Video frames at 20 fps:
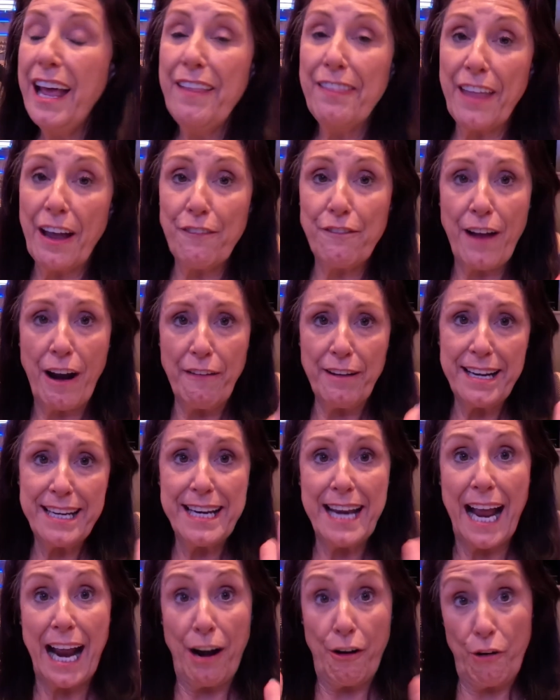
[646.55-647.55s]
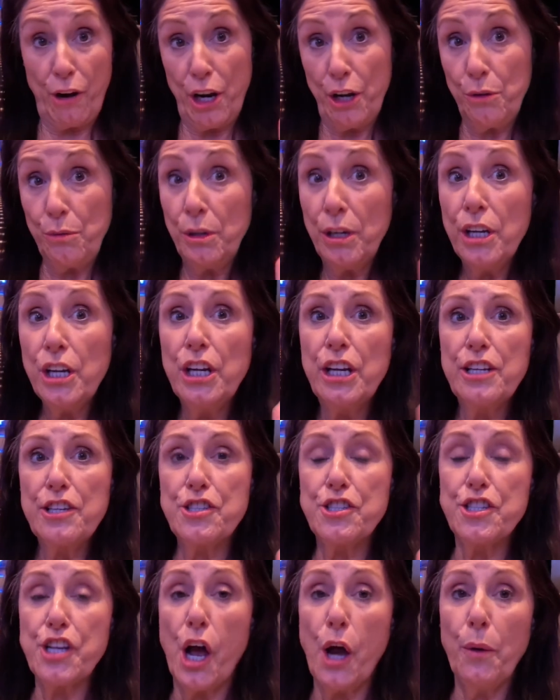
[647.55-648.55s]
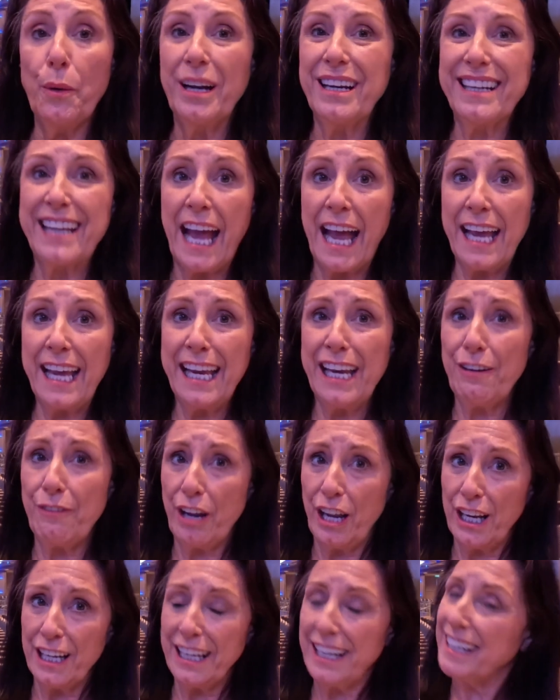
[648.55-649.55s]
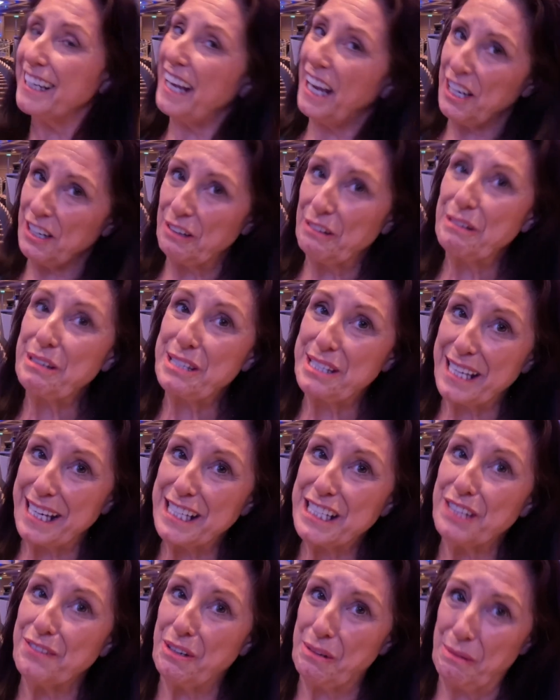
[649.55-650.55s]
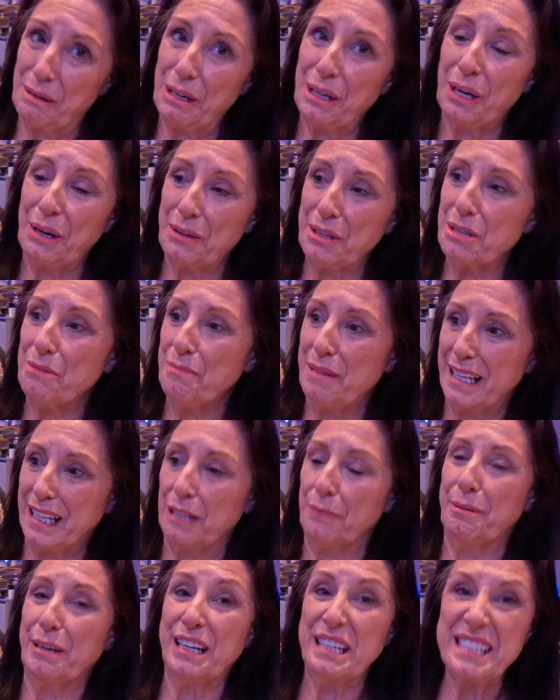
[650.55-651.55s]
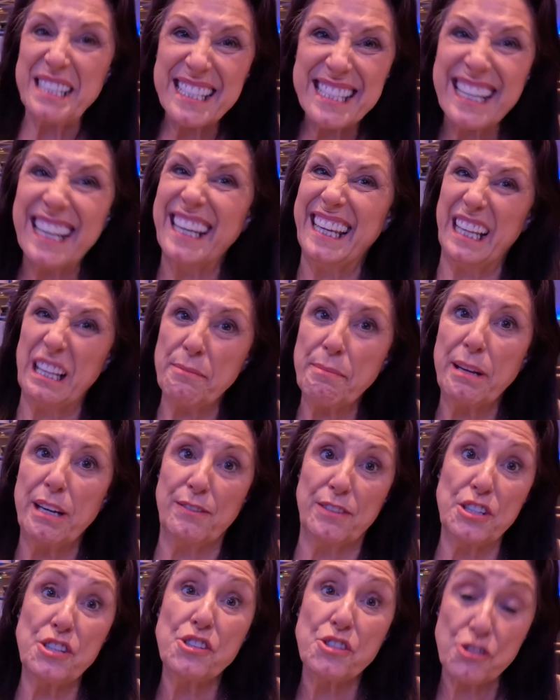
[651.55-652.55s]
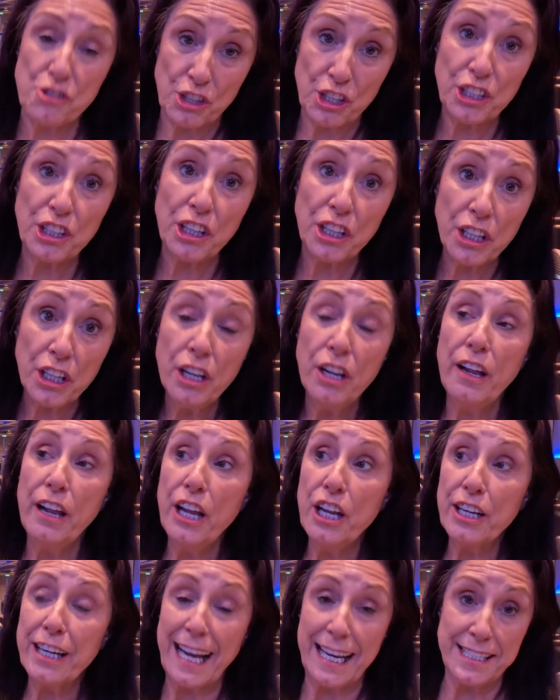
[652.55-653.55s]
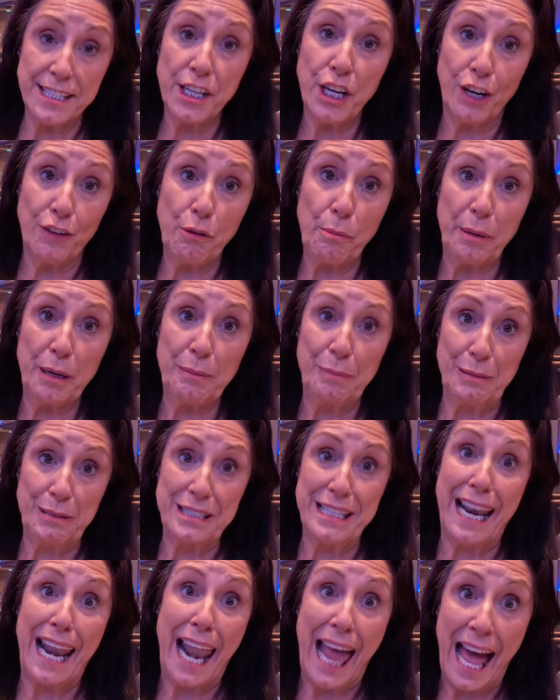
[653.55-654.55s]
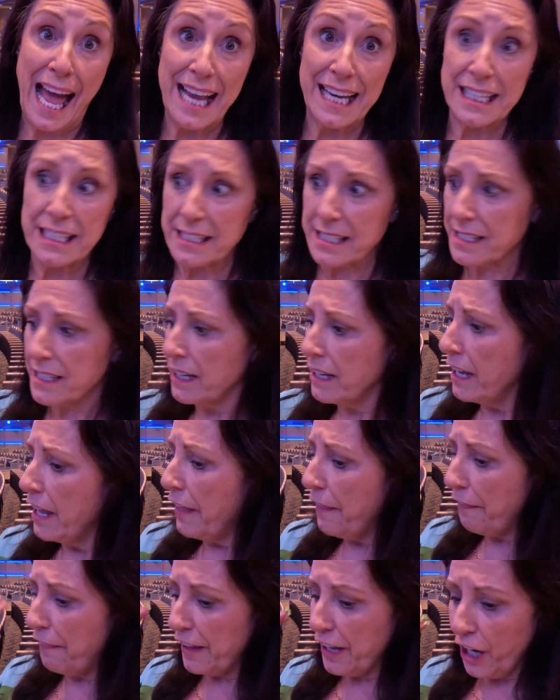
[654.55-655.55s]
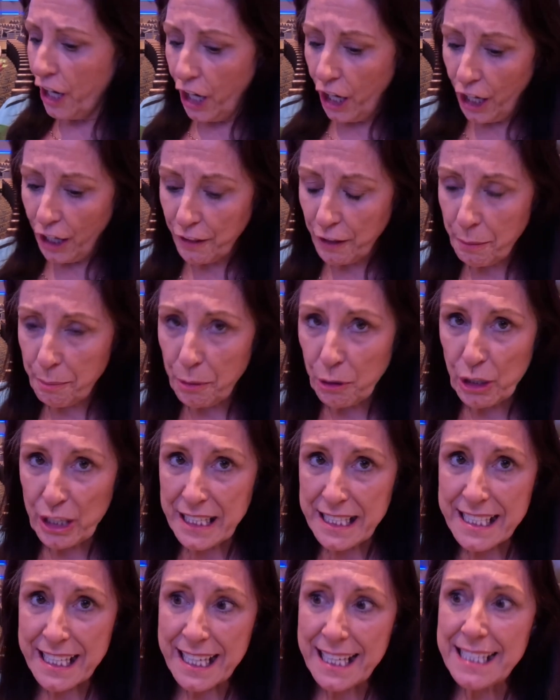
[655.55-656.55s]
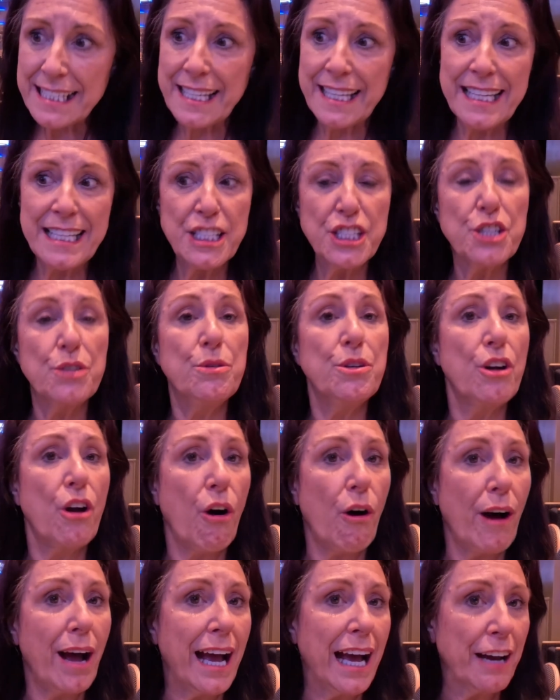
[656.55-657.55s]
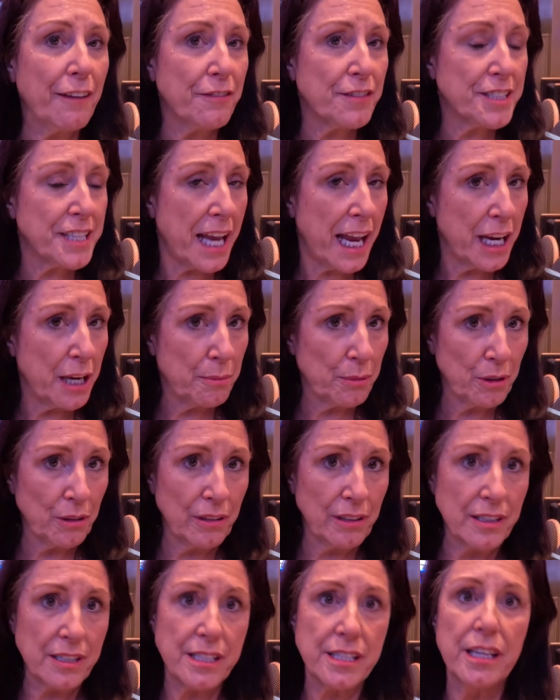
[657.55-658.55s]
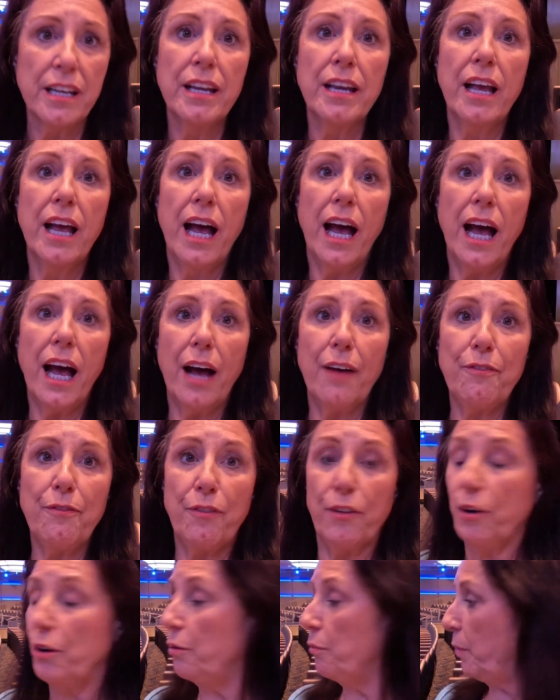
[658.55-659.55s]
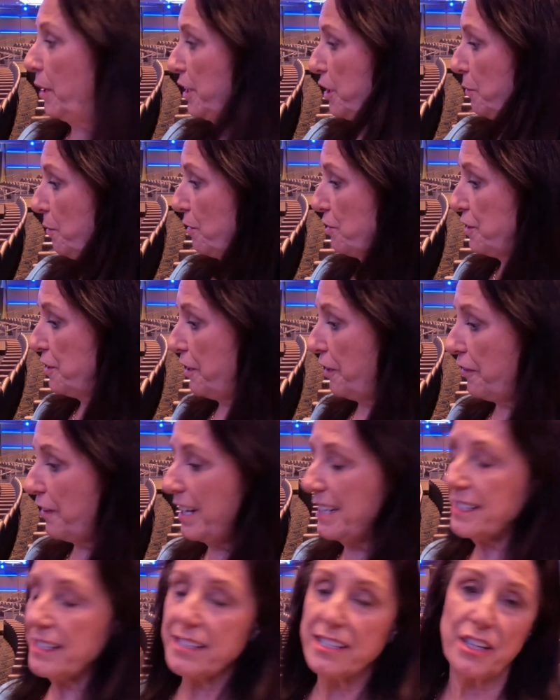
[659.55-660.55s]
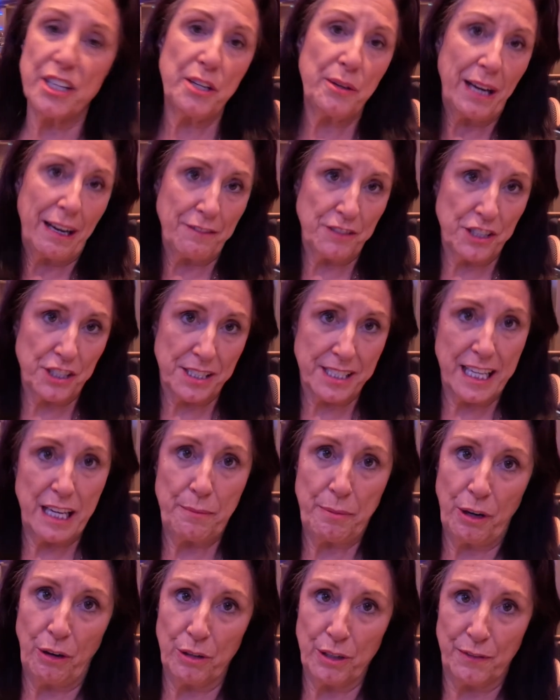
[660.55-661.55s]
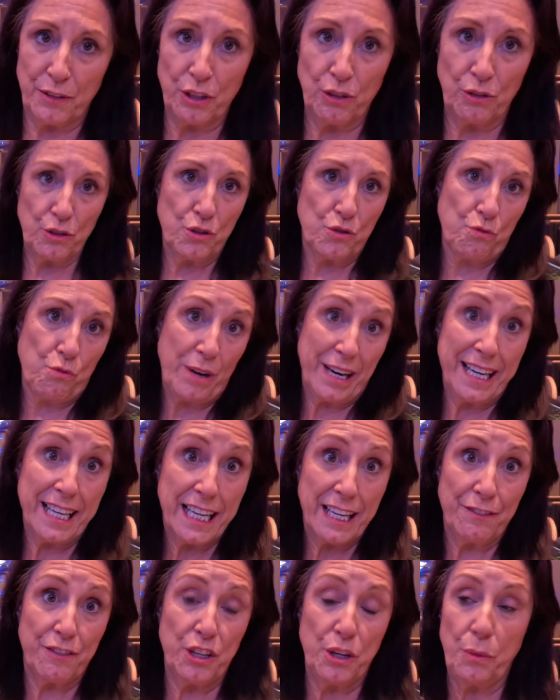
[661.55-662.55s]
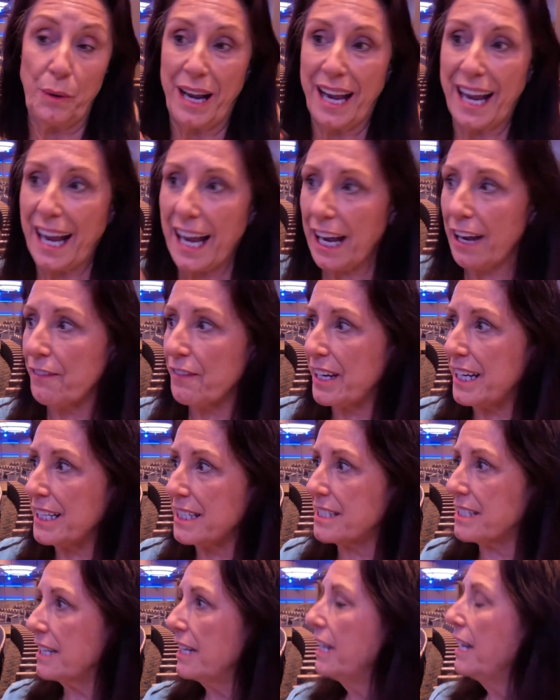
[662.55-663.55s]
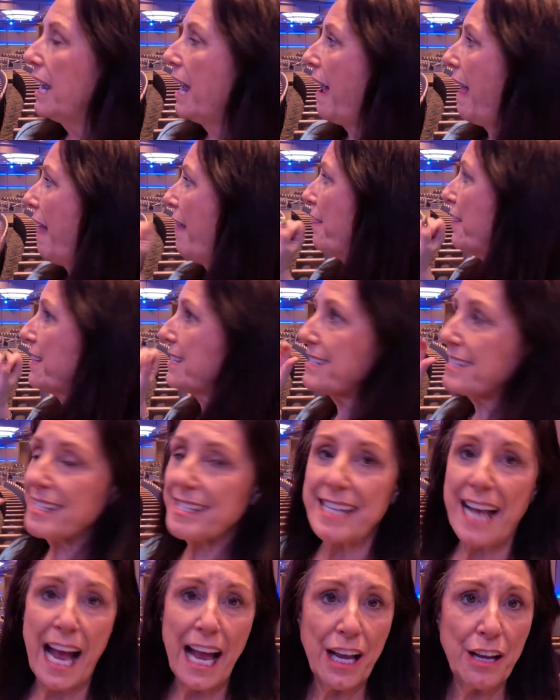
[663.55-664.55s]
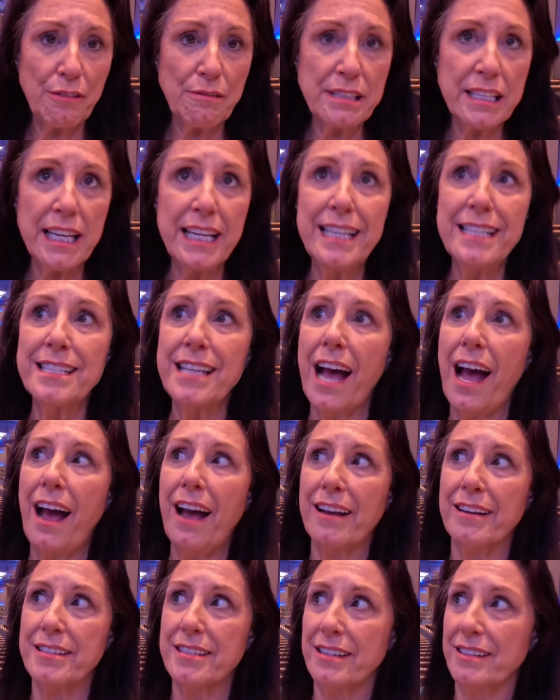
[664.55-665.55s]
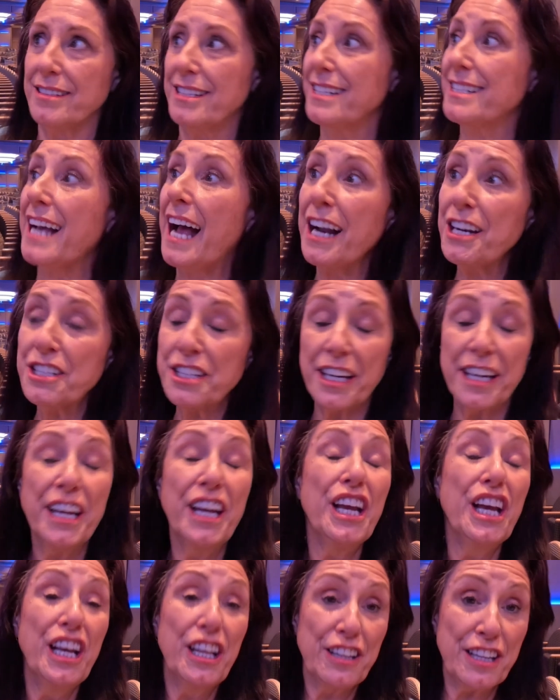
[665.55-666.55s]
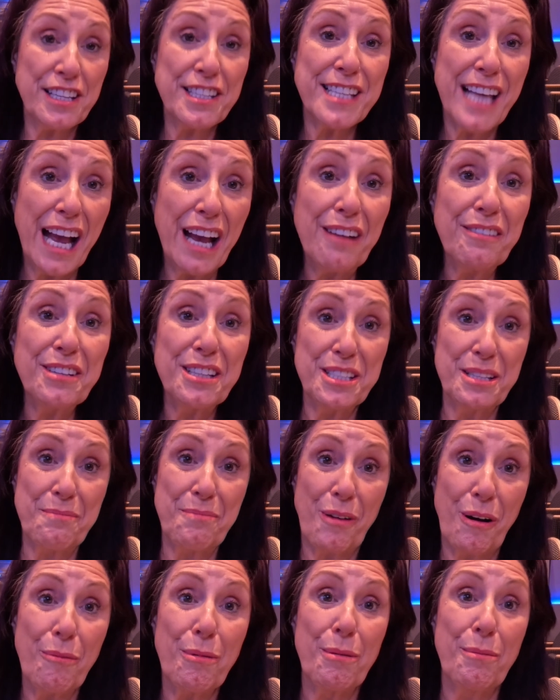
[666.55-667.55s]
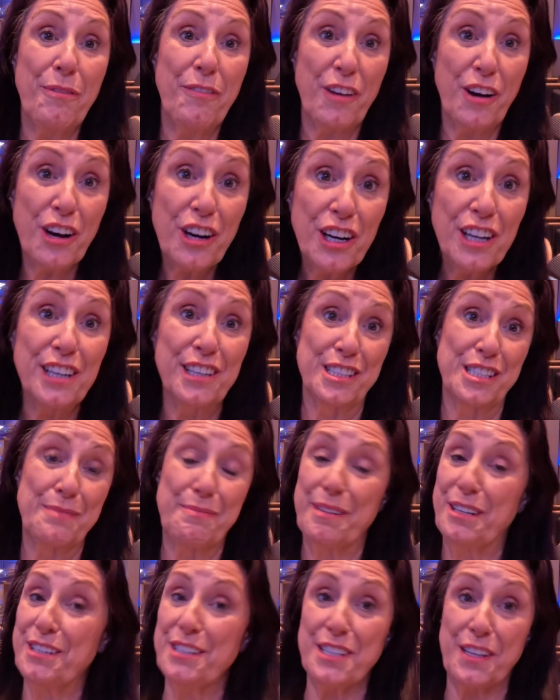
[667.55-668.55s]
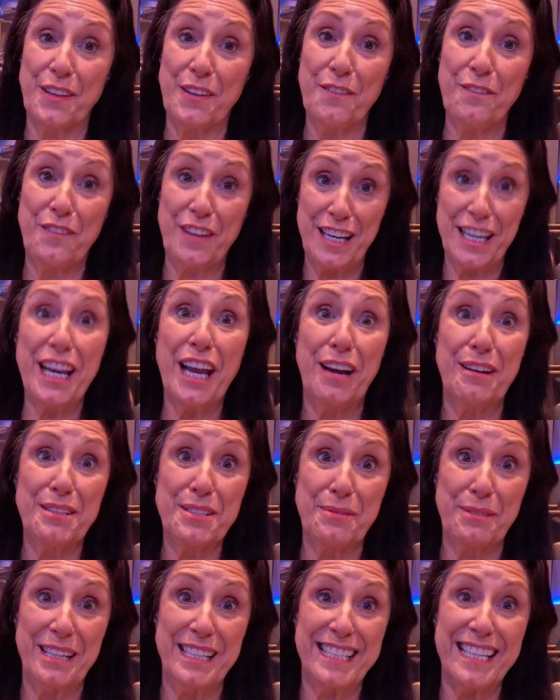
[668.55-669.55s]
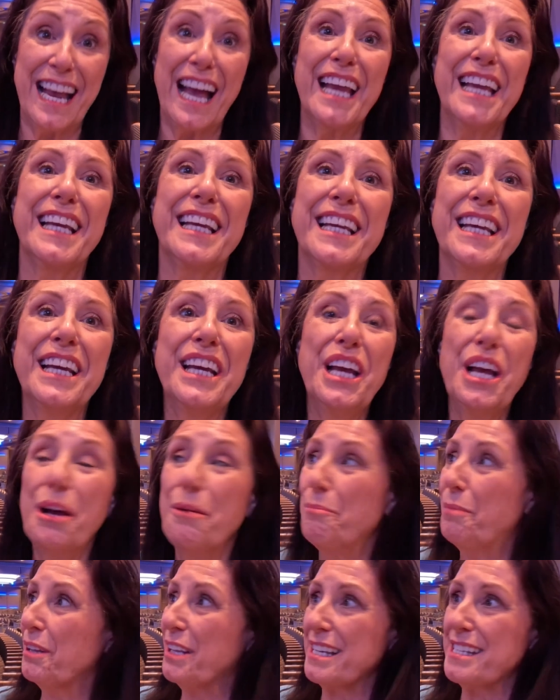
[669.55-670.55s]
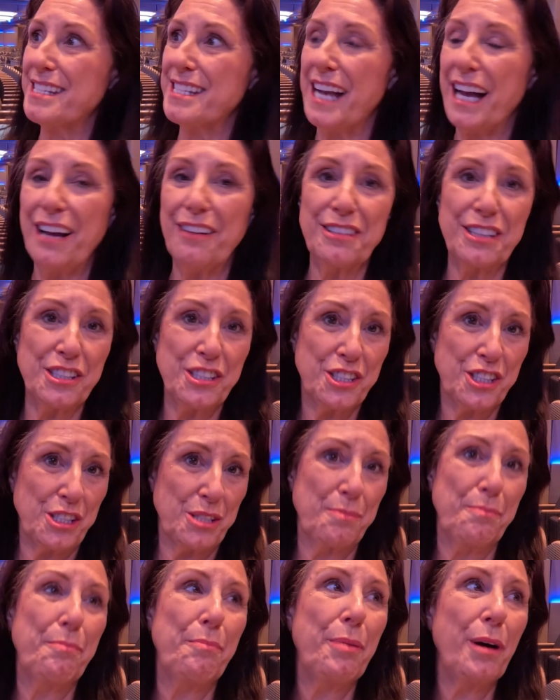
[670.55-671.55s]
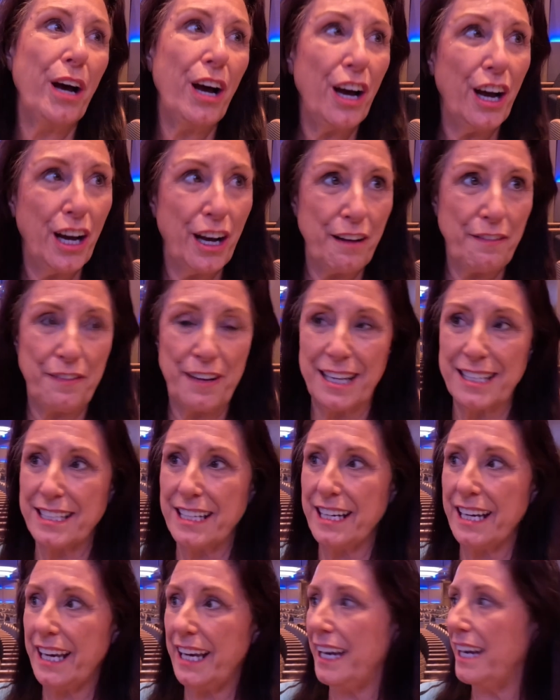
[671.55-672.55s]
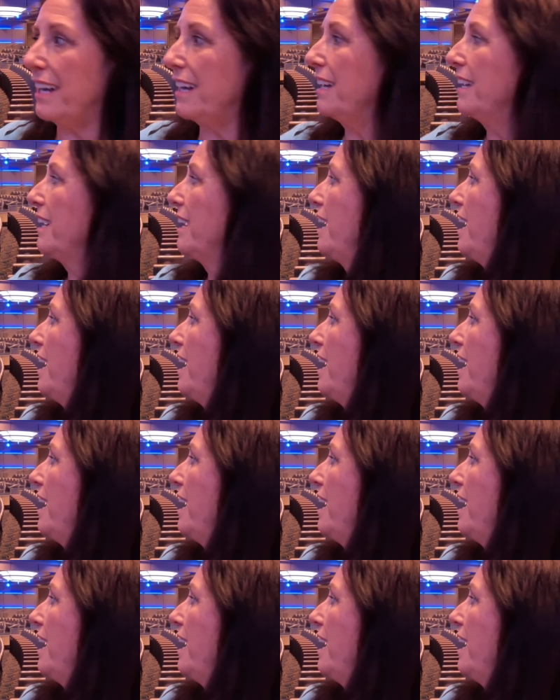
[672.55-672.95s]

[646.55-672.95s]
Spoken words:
They're very narrow, so get here early and get your seat if you want to go in the middle, because it's a little bit of a struggle getting over people's legs. The other point is these do not have tables for when you're watching the theatre, so you have to just keep hold of drink if you have it. The sound is excellent. It's actually, the sound is a problem for us because of the videos we take, but the sound is just perfect in here.